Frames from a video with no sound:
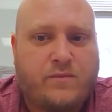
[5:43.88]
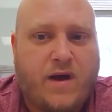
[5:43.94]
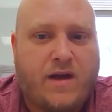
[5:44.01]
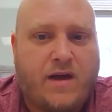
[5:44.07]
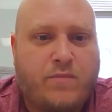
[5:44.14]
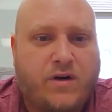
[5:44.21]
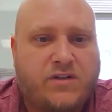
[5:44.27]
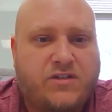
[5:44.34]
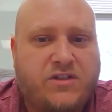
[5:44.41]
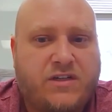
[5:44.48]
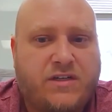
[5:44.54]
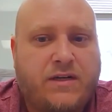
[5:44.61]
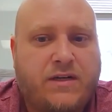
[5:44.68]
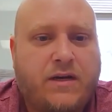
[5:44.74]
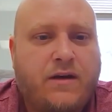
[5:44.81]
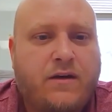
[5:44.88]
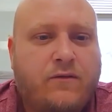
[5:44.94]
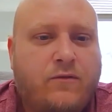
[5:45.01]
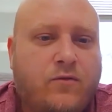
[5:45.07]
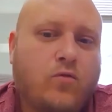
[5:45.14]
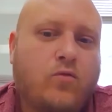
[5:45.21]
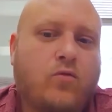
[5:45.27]
my budget
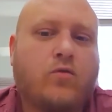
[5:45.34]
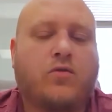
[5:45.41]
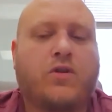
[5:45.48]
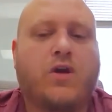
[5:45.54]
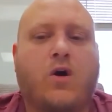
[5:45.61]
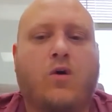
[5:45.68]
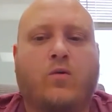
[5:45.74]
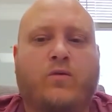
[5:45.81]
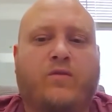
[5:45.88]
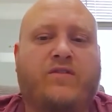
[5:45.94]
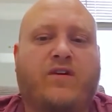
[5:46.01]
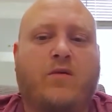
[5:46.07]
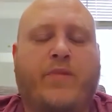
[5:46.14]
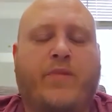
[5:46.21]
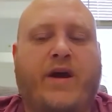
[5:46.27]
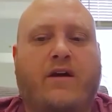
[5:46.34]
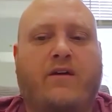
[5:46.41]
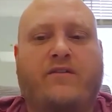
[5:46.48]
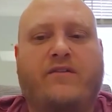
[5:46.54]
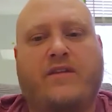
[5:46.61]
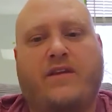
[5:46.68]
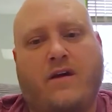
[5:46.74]
Google knows
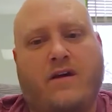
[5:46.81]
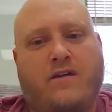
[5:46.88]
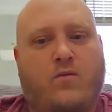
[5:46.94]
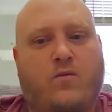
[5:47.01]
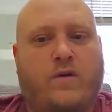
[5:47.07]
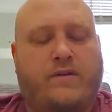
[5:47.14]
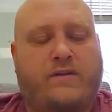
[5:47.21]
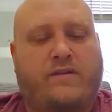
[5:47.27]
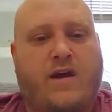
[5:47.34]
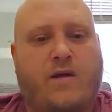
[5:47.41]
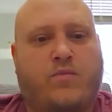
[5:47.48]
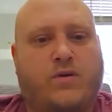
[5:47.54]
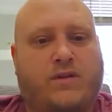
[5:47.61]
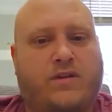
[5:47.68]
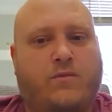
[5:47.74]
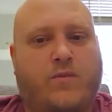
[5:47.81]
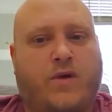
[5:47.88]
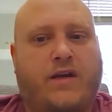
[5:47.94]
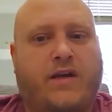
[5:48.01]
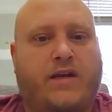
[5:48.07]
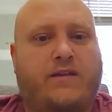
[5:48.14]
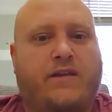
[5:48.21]
compared to the other ones that put their
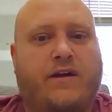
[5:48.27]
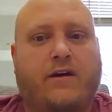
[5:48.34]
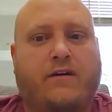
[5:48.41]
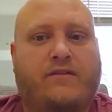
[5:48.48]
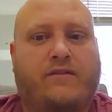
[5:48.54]
money in there.